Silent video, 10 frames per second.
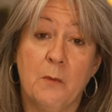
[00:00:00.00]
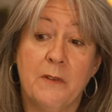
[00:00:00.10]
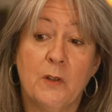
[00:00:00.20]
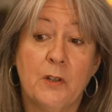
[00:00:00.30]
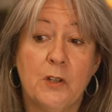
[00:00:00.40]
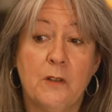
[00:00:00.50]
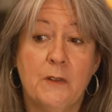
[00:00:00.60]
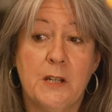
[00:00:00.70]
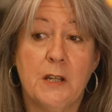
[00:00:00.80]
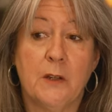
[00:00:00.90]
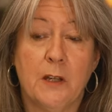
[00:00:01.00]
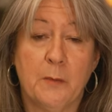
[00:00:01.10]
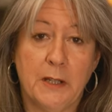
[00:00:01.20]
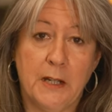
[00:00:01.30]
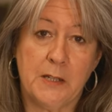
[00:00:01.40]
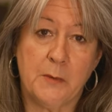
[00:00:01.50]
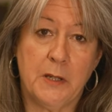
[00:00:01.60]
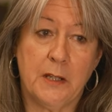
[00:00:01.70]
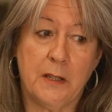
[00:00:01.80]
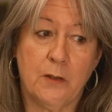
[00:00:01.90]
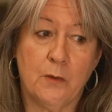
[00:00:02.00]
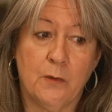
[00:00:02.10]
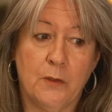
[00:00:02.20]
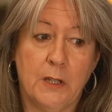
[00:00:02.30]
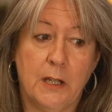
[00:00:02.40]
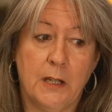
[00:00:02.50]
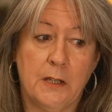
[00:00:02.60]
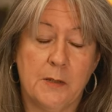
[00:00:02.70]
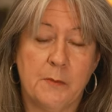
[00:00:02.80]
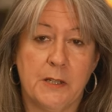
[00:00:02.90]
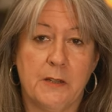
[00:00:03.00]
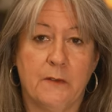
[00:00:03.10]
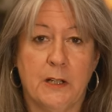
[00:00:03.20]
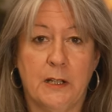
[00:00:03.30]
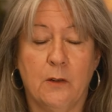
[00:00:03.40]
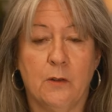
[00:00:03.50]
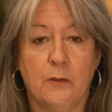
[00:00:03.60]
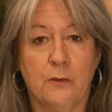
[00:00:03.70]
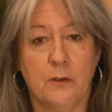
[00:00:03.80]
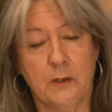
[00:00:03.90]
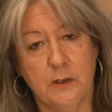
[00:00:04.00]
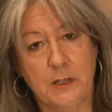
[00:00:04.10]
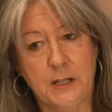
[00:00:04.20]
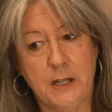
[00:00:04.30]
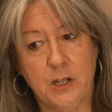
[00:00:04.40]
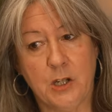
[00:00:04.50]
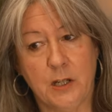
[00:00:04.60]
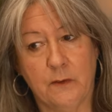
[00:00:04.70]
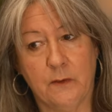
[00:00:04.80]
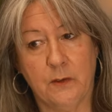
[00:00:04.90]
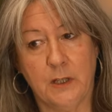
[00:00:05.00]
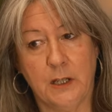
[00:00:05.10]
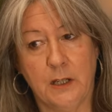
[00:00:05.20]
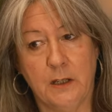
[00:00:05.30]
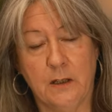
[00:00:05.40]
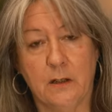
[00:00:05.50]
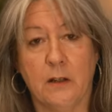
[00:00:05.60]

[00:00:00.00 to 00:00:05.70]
We've got a new video coming next week then on the, specifically on the stitching for the, that I